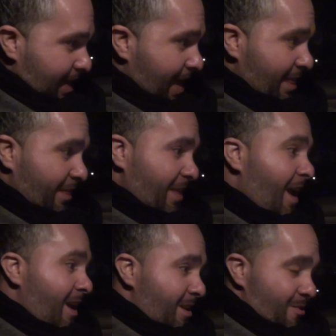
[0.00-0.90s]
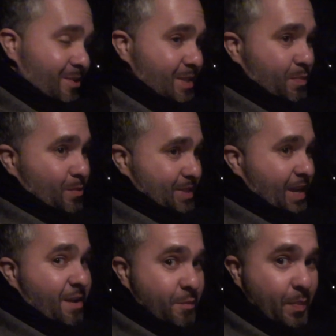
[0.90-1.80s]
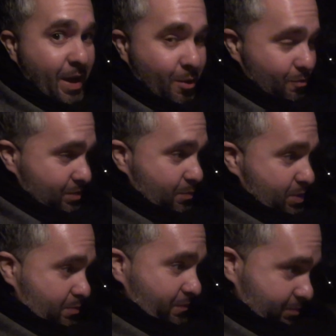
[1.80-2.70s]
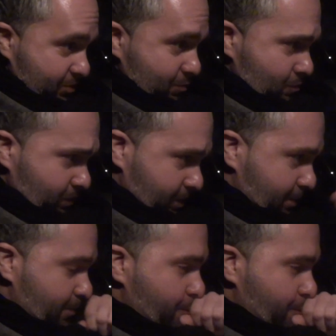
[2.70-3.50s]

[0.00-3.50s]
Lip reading: And they are supposed to have the power, the people from your community.